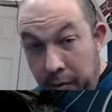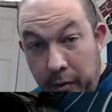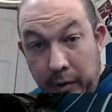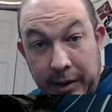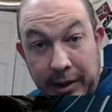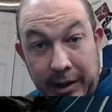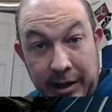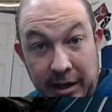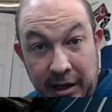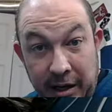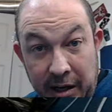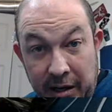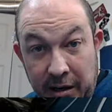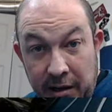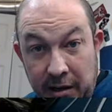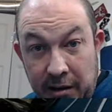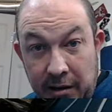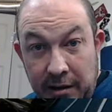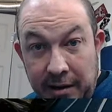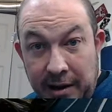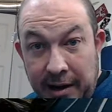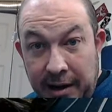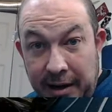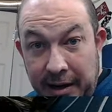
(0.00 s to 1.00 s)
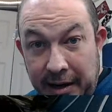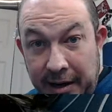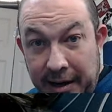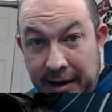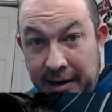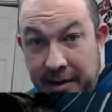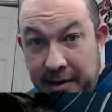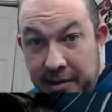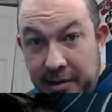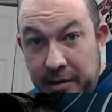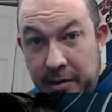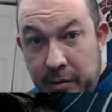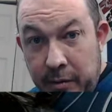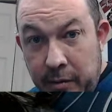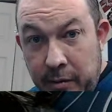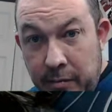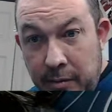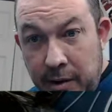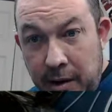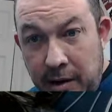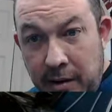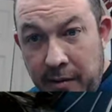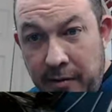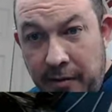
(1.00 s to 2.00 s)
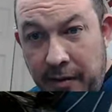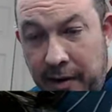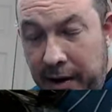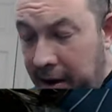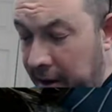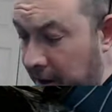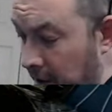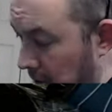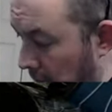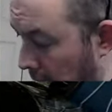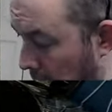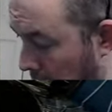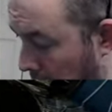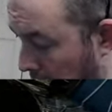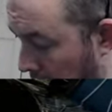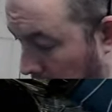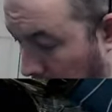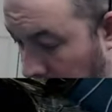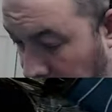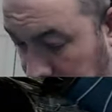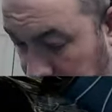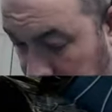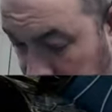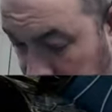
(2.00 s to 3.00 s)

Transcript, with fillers: a kit that I can get into and modify, or are you a